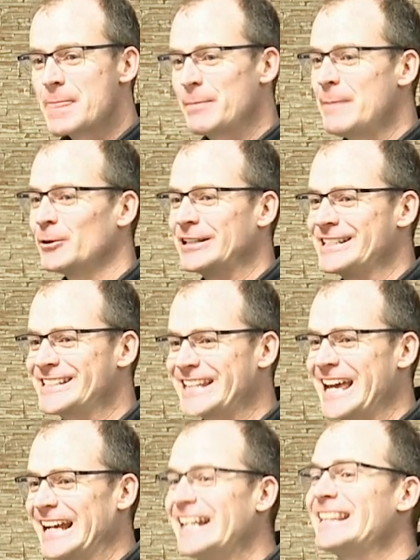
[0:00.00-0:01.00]
The people didn't
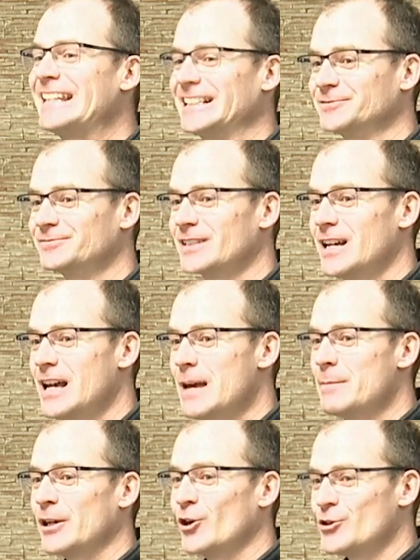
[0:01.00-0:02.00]
say anything,
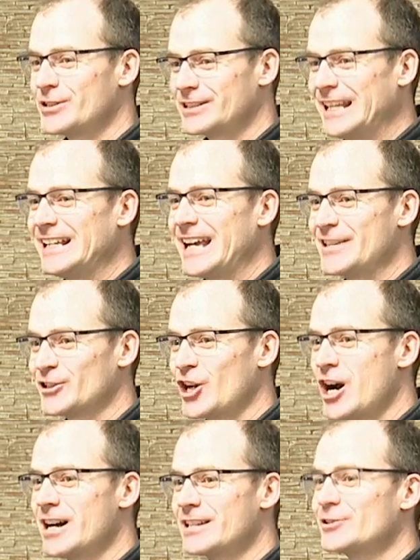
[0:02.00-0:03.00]
because King
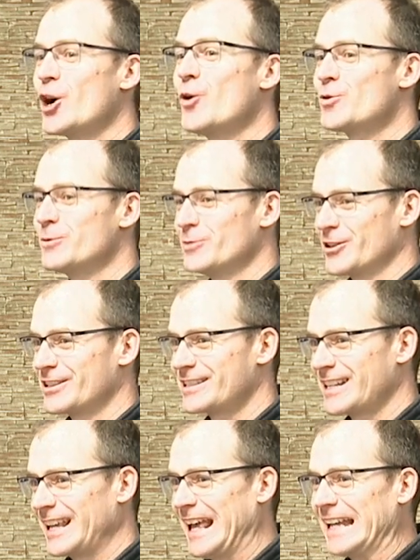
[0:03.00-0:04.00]
Hezekiah told them not to
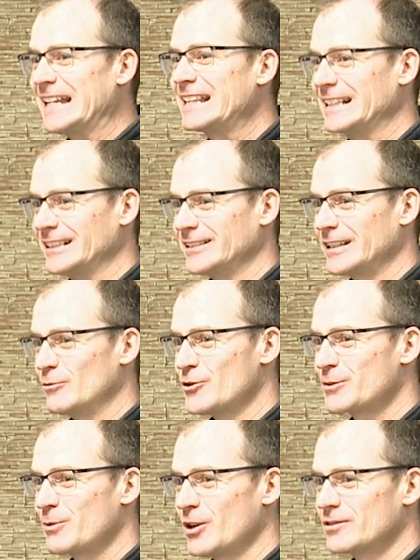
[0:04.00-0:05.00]
say anything in
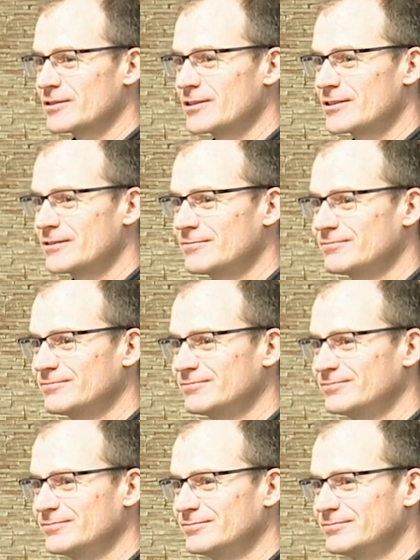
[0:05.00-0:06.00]
response.
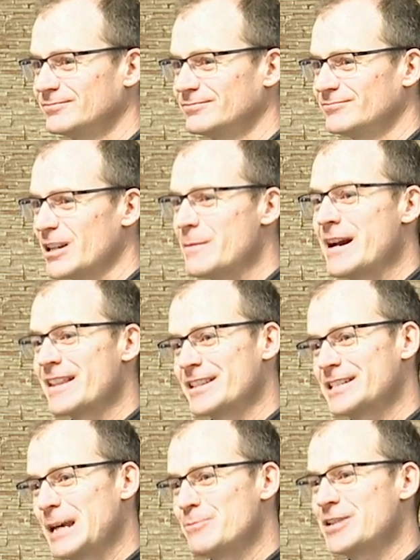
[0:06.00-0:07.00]
No matter
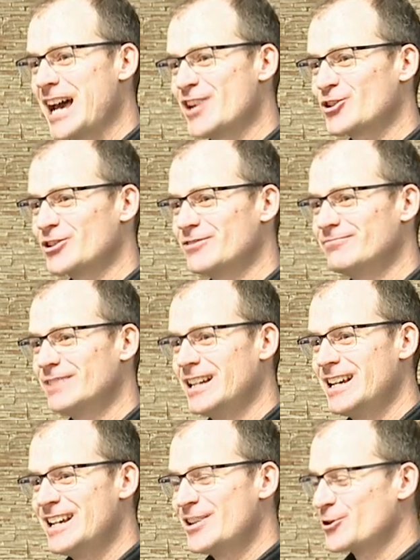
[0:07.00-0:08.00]
the temptation
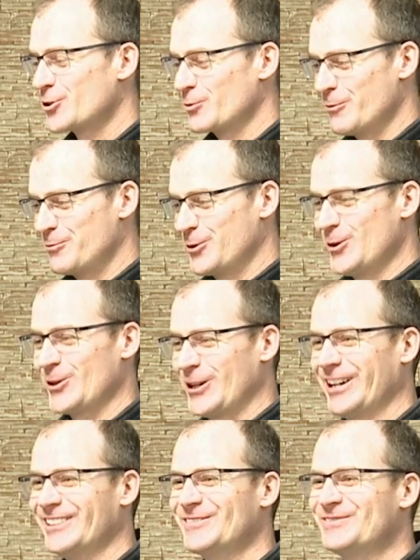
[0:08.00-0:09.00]
to
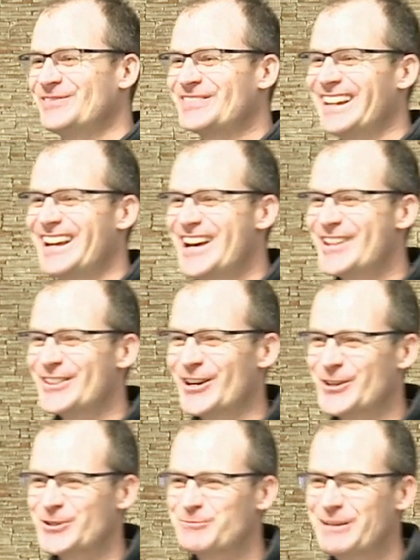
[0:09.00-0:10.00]
rebuke
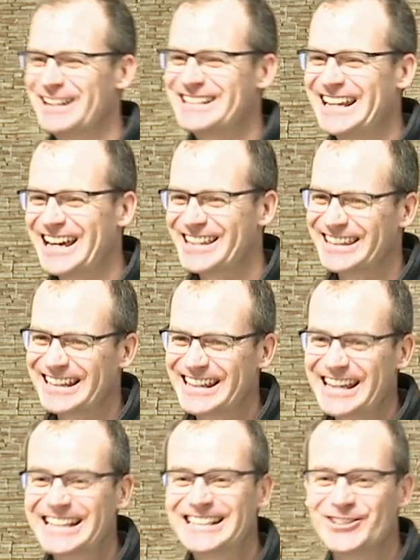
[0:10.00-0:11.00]
those men down
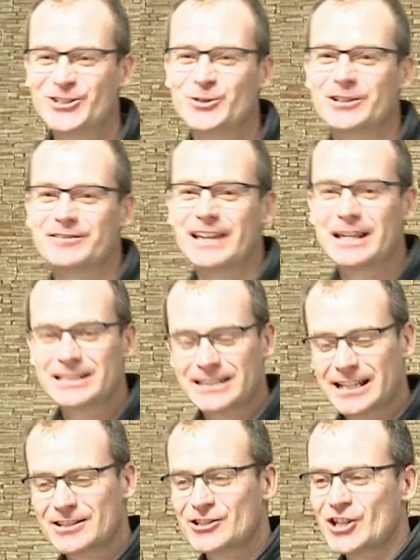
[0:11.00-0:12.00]
there, they didn't do it. They
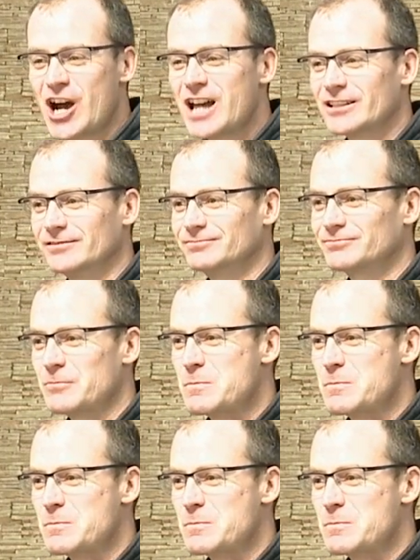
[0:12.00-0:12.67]
stayed silent.